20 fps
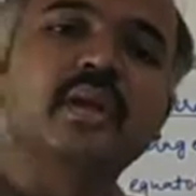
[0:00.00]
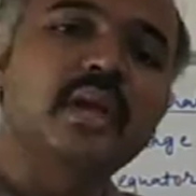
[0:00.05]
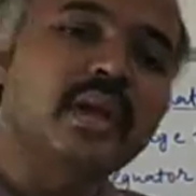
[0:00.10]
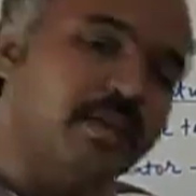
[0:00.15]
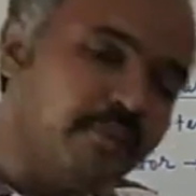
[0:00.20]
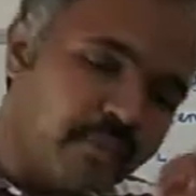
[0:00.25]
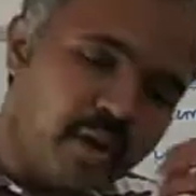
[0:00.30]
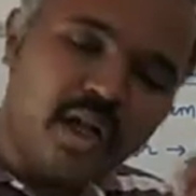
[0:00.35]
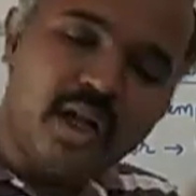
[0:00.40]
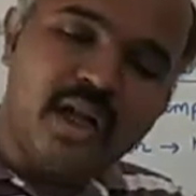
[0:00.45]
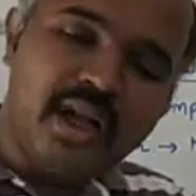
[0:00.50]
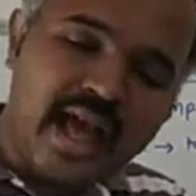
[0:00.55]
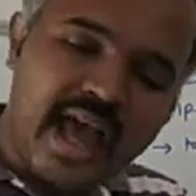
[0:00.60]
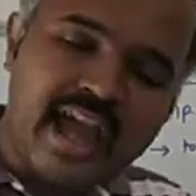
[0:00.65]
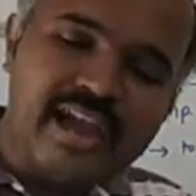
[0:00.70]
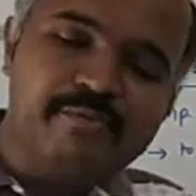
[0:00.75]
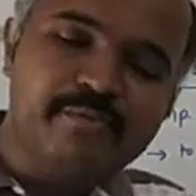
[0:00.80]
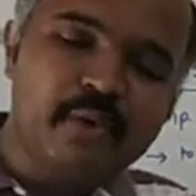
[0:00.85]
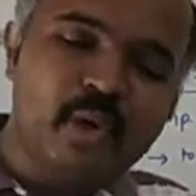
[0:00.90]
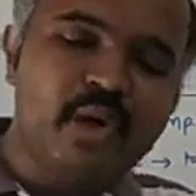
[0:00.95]
in
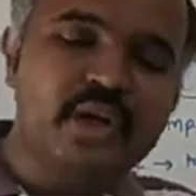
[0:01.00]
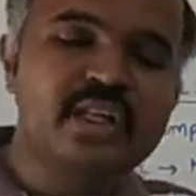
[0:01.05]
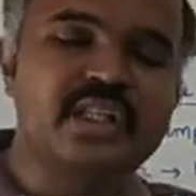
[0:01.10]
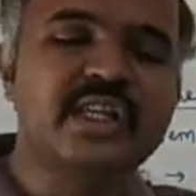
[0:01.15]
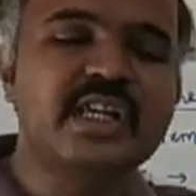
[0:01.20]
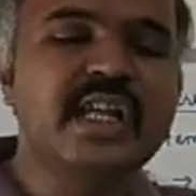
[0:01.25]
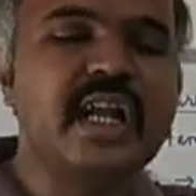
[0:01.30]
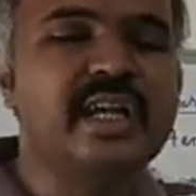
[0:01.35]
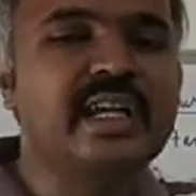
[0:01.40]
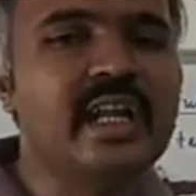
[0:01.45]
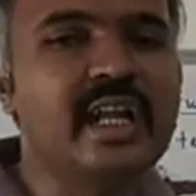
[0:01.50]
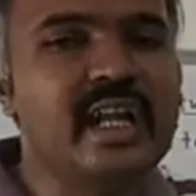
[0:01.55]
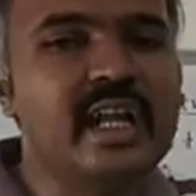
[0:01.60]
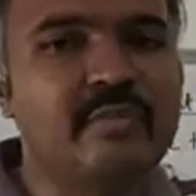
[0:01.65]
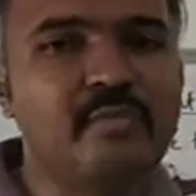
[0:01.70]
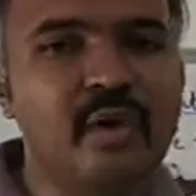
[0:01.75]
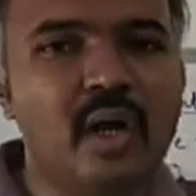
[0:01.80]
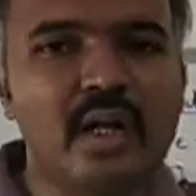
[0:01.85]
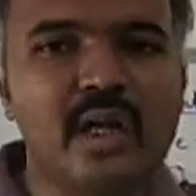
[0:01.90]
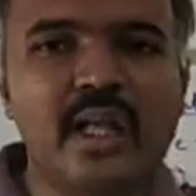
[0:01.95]
life originated
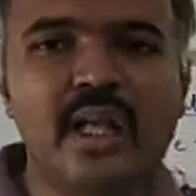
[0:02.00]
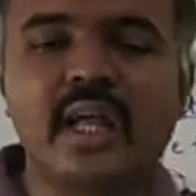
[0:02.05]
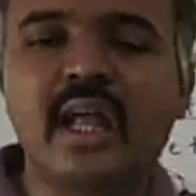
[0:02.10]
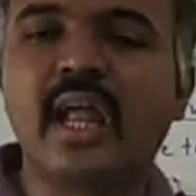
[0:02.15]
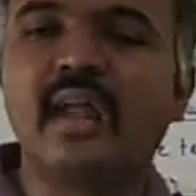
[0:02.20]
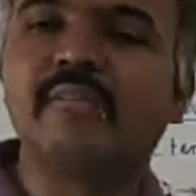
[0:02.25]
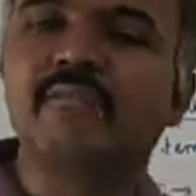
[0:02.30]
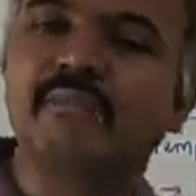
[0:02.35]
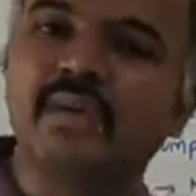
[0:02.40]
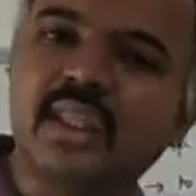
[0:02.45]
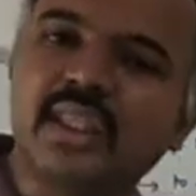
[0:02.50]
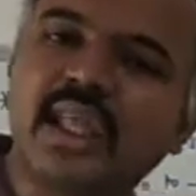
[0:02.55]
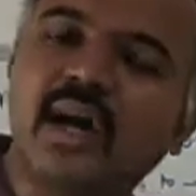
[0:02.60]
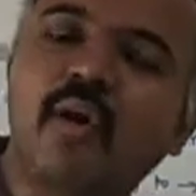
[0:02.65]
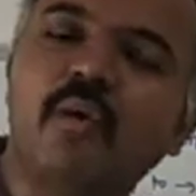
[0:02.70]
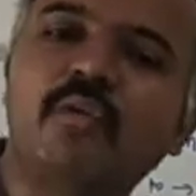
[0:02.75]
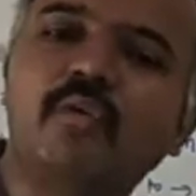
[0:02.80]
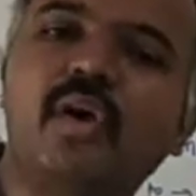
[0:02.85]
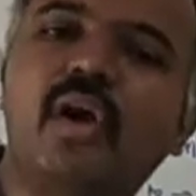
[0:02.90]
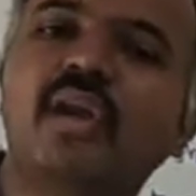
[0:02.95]
in water, and
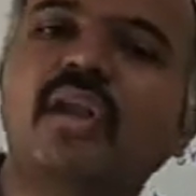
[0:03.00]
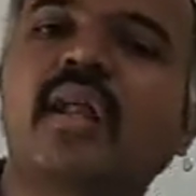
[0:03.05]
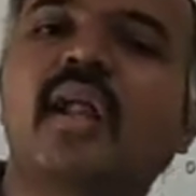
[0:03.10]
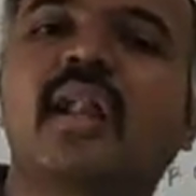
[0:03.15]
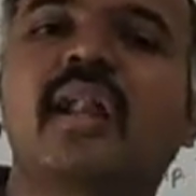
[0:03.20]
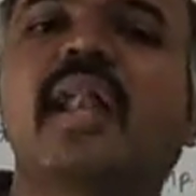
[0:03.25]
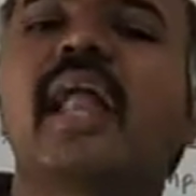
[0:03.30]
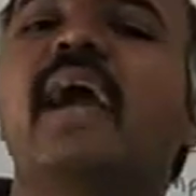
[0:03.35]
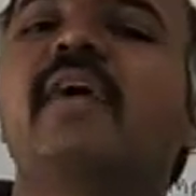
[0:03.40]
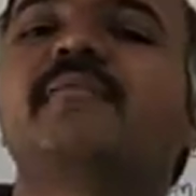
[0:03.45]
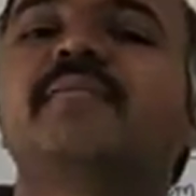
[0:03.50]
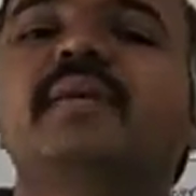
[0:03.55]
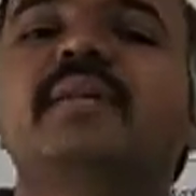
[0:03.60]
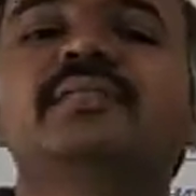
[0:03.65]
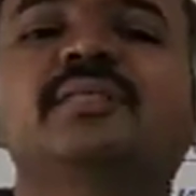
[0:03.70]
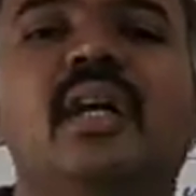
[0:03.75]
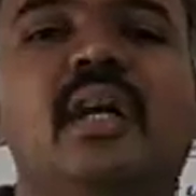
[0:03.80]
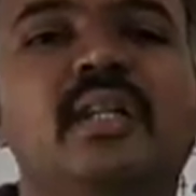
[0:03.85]
without water life is